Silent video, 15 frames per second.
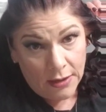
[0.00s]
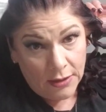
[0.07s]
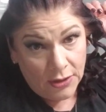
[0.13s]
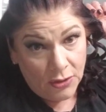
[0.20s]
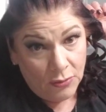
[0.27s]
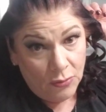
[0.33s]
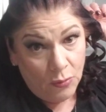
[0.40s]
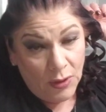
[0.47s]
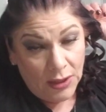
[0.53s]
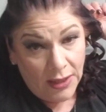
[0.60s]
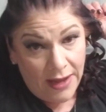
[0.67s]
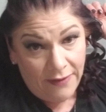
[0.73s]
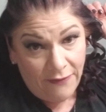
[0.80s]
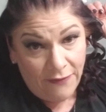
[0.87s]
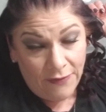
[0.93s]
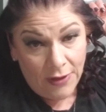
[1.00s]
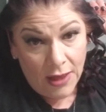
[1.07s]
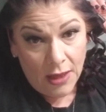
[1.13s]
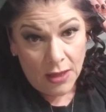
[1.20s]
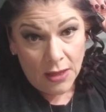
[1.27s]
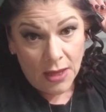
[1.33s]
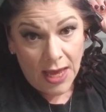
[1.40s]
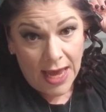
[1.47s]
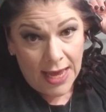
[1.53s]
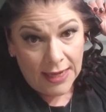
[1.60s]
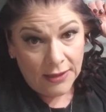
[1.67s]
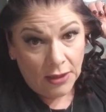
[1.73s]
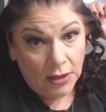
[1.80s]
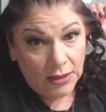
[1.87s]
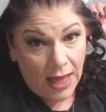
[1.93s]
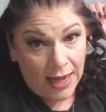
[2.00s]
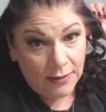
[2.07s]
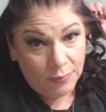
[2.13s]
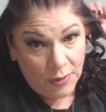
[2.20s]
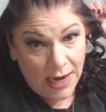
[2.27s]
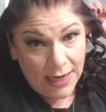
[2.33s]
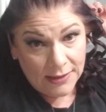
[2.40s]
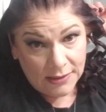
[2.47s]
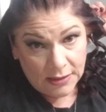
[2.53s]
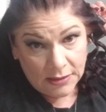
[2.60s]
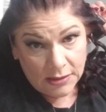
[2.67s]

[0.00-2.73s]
you will have had a lot of practice.